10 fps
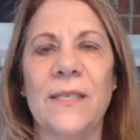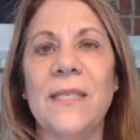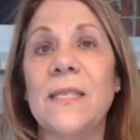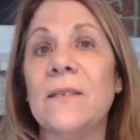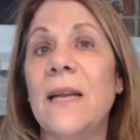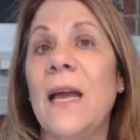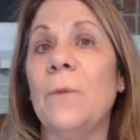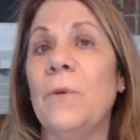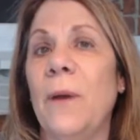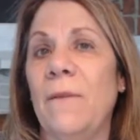And this is going to
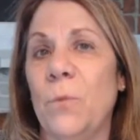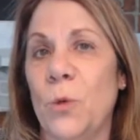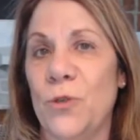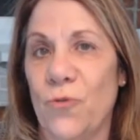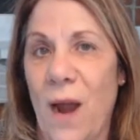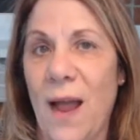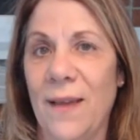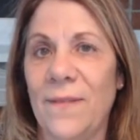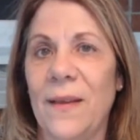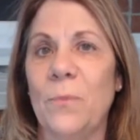help you have more
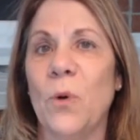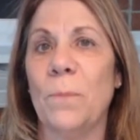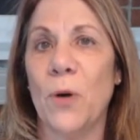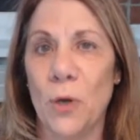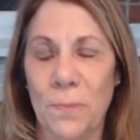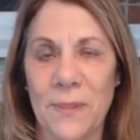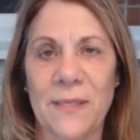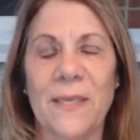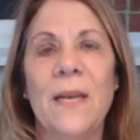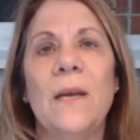drive and more
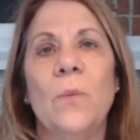purpose